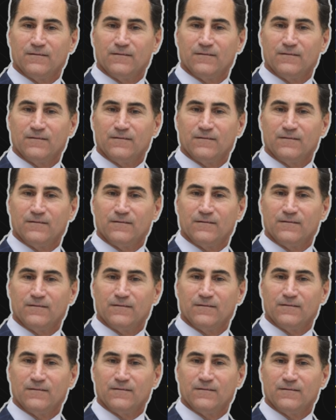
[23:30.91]

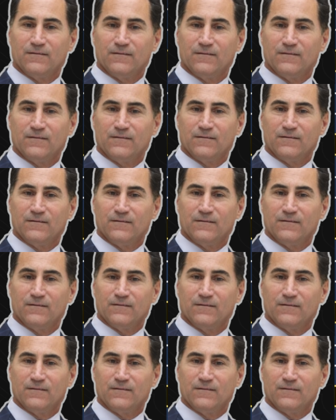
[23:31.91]

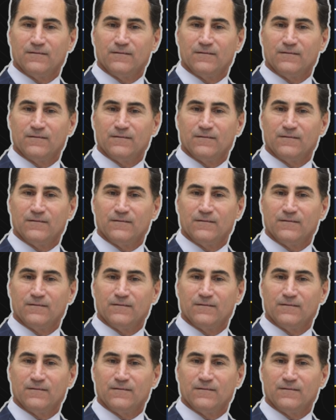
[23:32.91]

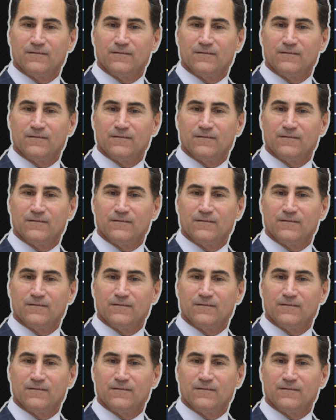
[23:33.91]

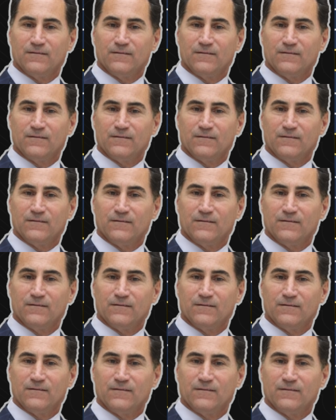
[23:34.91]

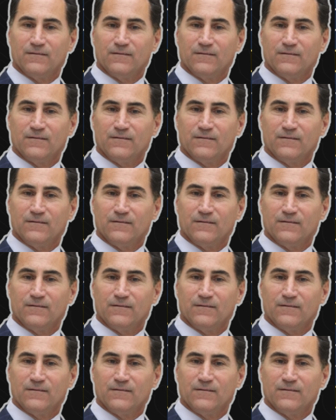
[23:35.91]
The face doesn't move, so there is nothing to read.